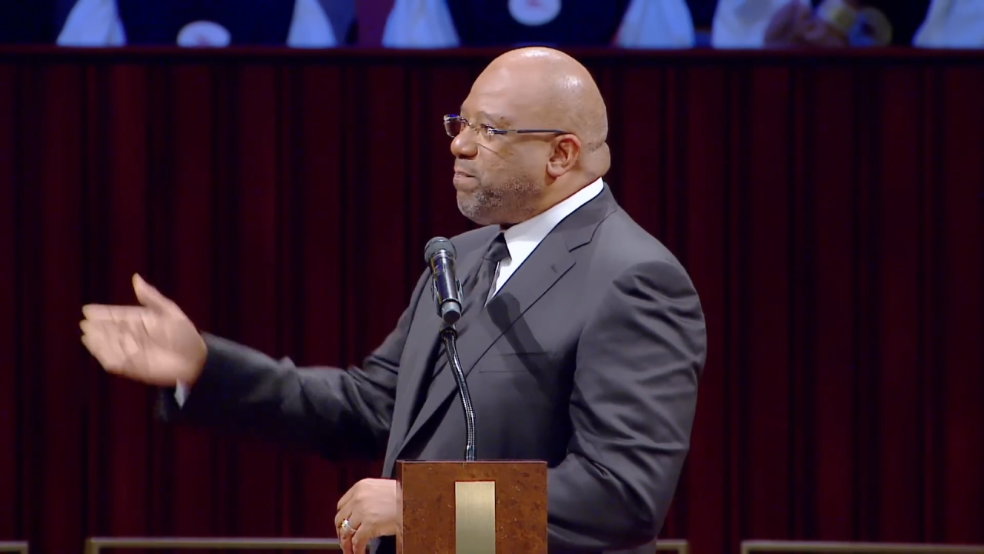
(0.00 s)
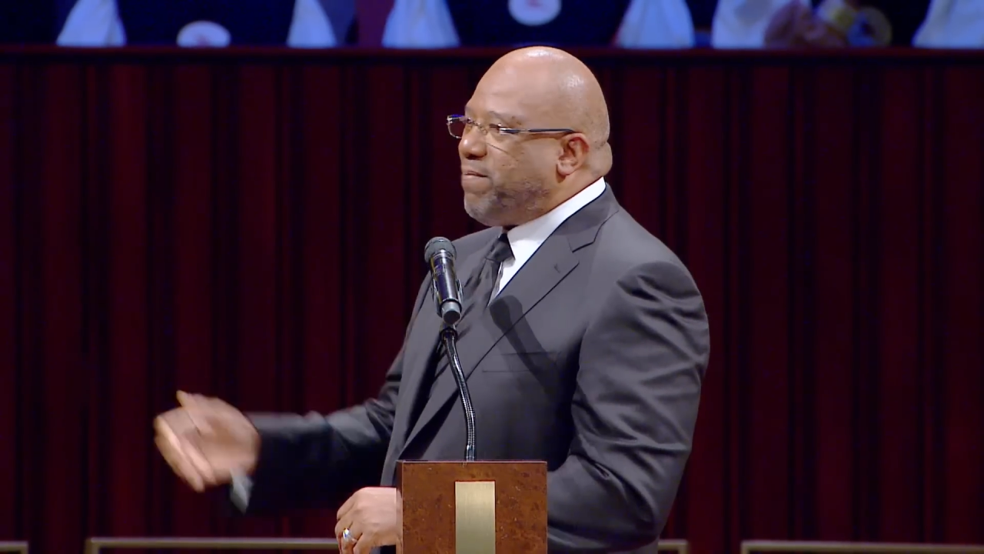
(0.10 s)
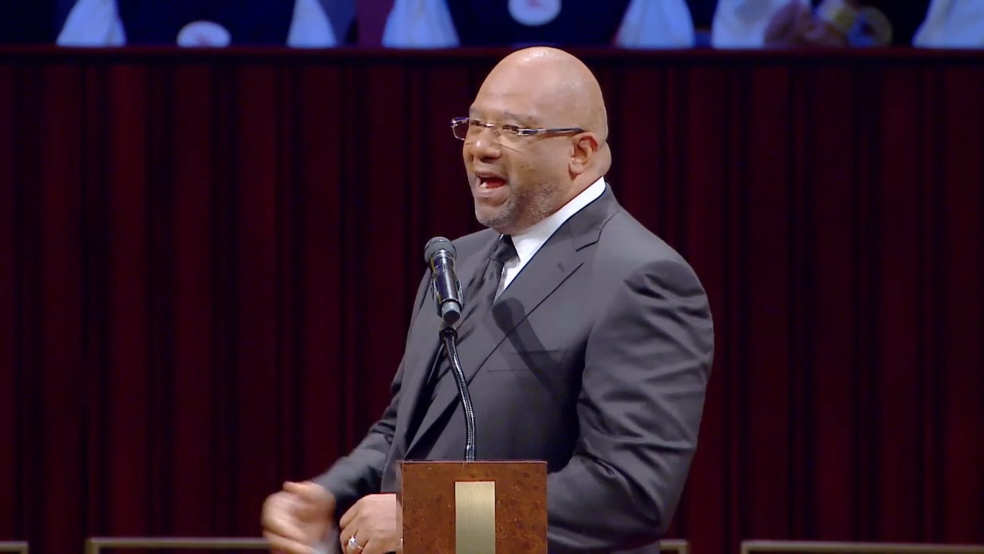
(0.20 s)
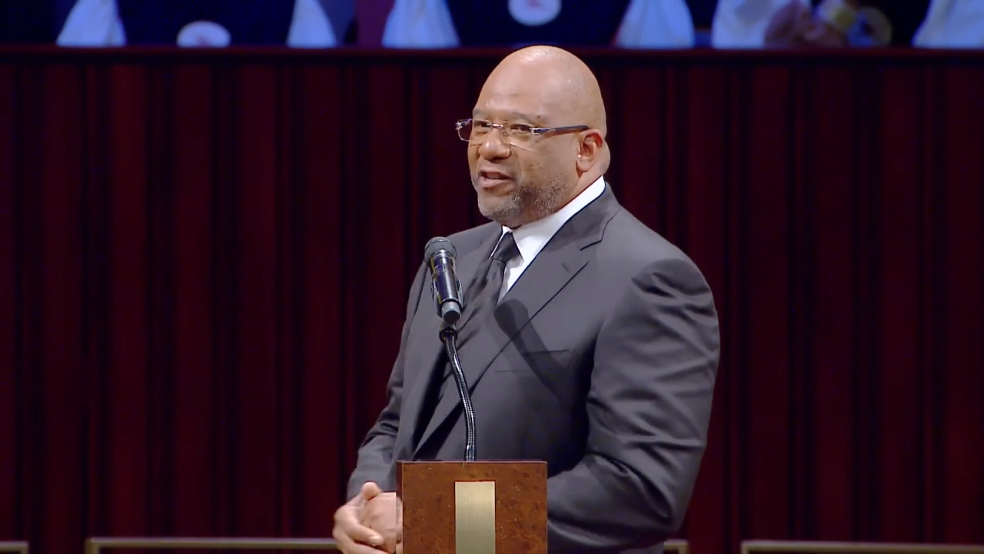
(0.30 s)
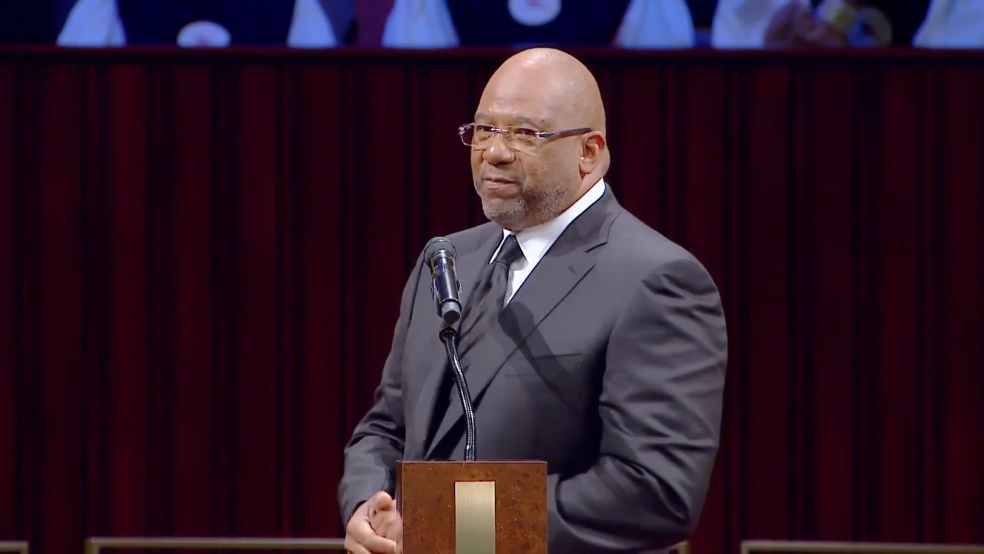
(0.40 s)

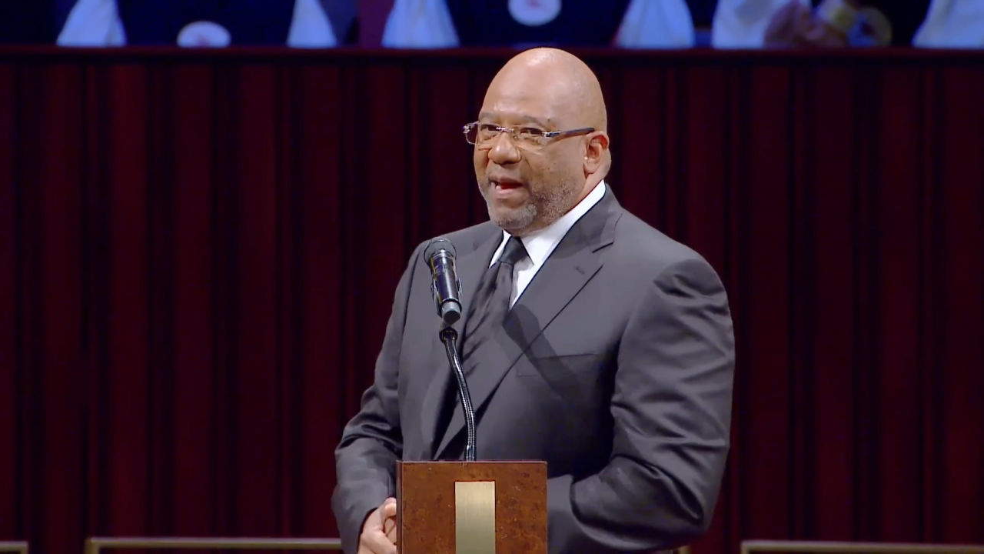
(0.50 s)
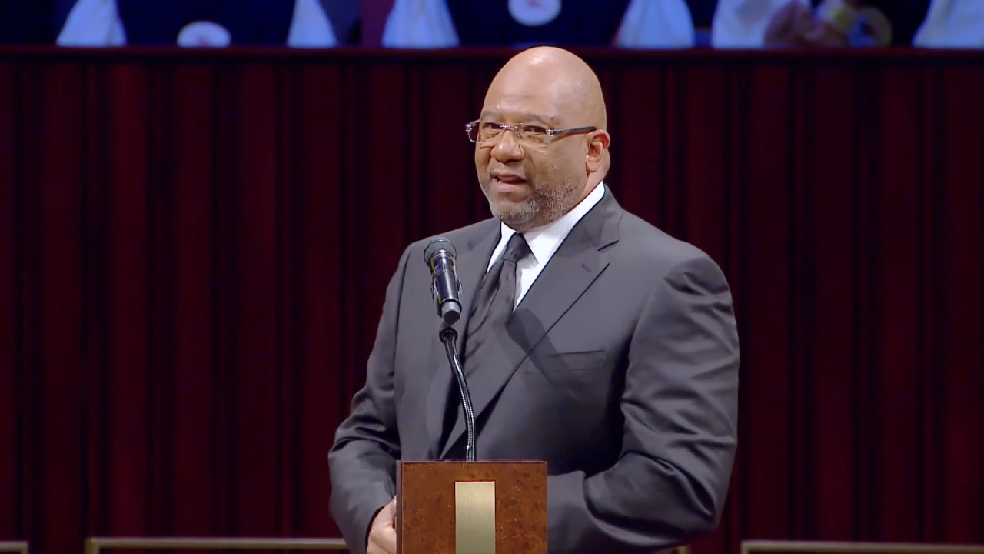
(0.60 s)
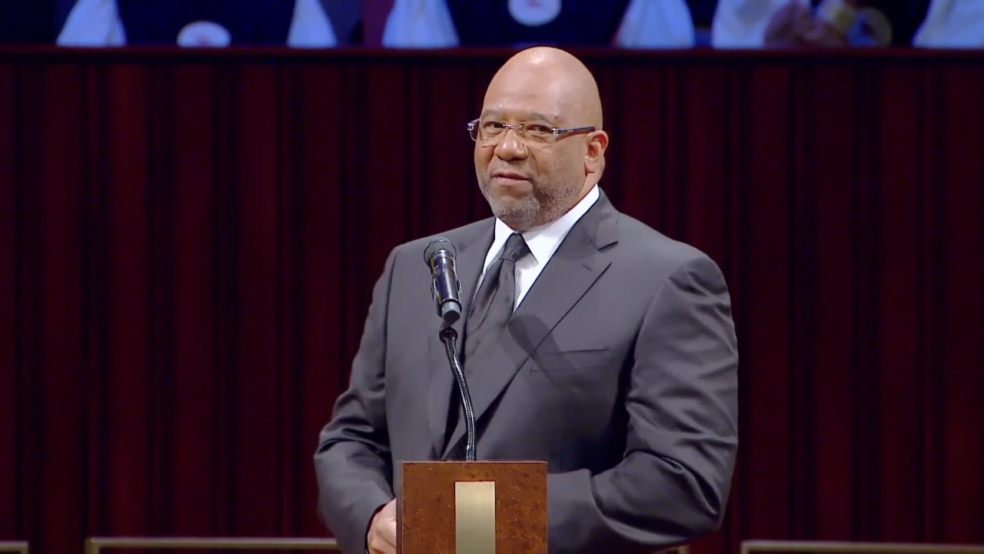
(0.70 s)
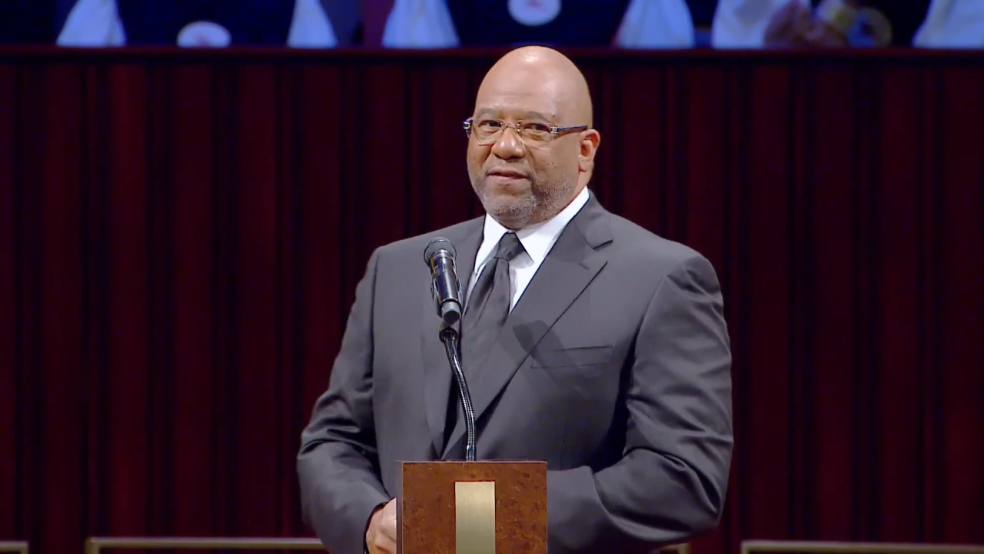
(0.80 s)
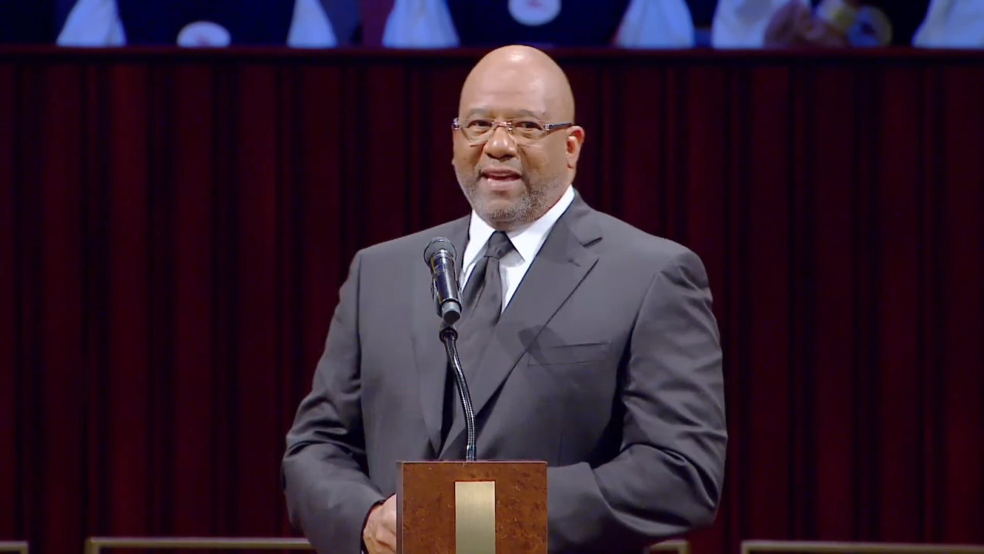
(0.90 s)

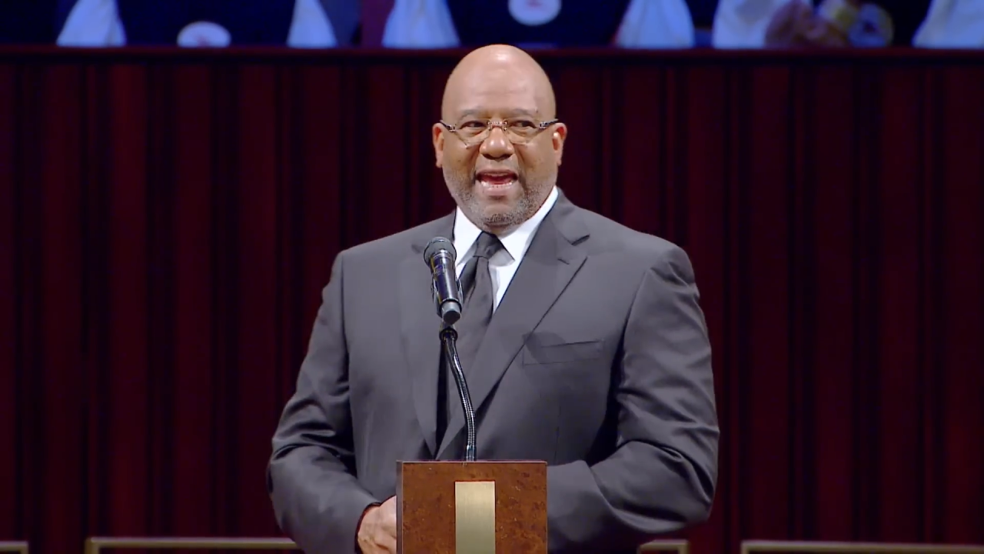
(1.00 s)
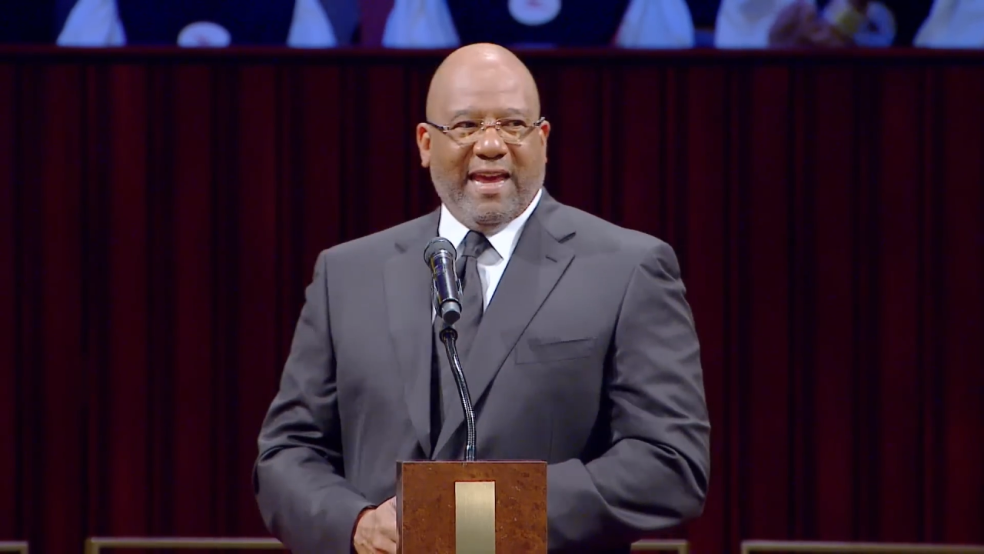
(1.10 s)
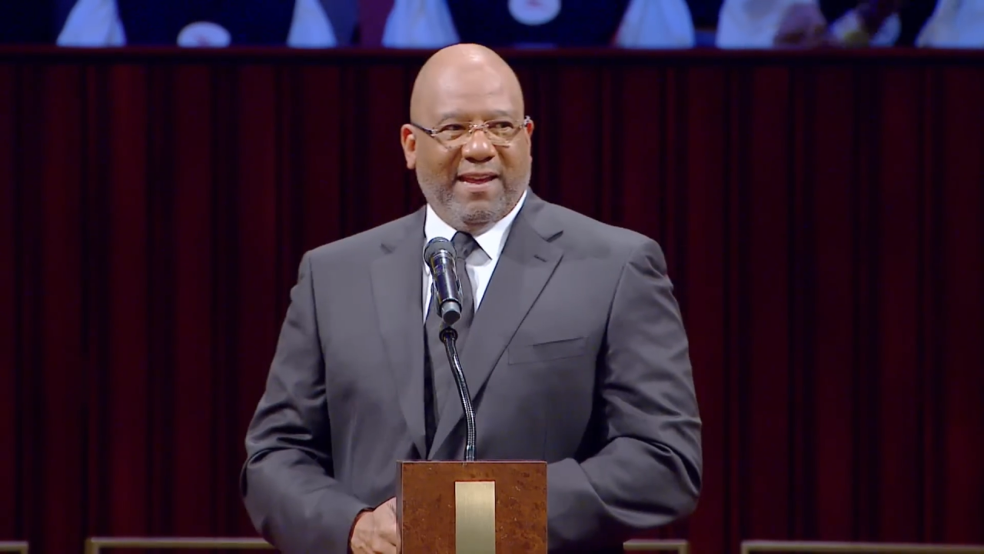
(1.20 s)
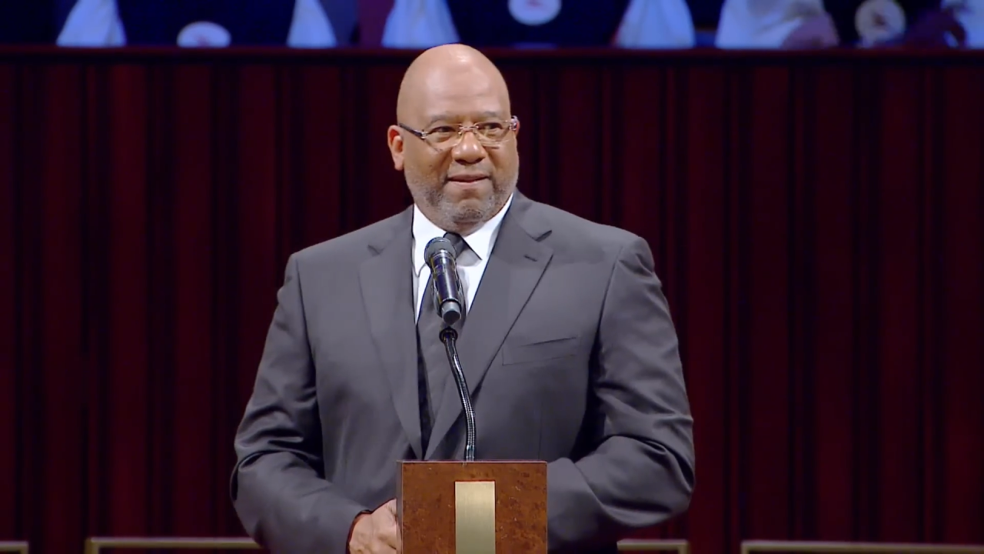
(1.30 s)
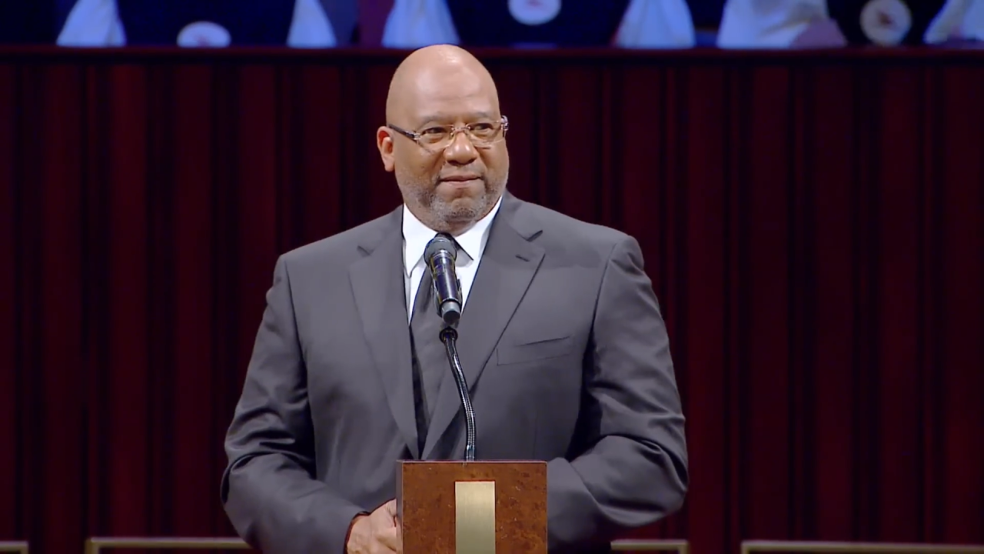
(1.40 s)
prospect of king.